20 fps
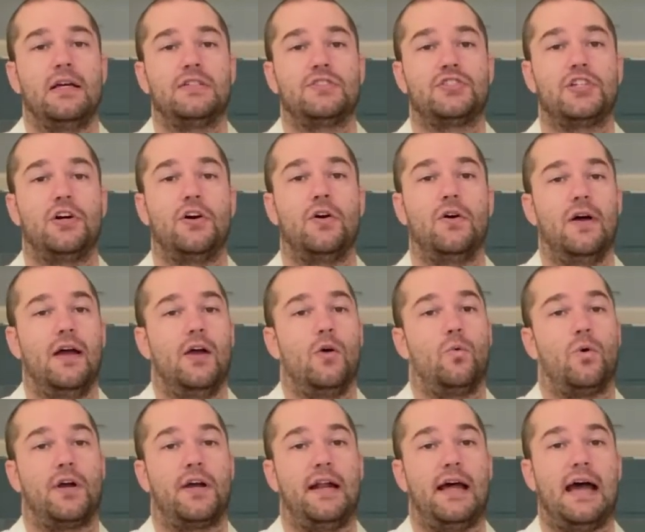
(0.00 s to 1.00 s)
So
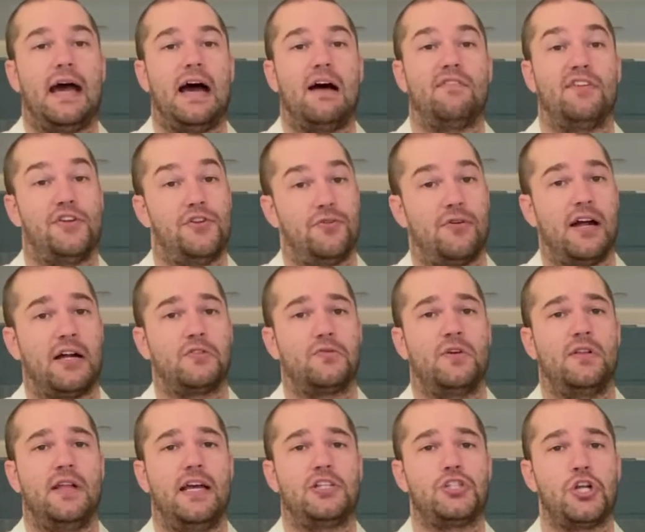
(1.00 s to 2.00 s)
we're going to have a direct
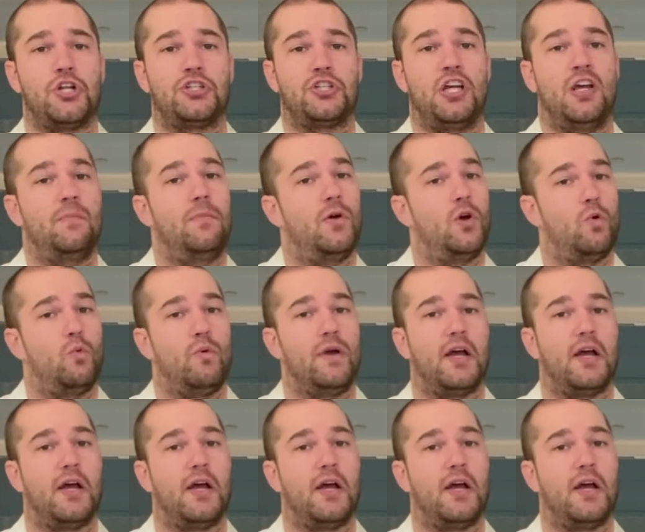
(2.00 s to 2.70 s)
relationship.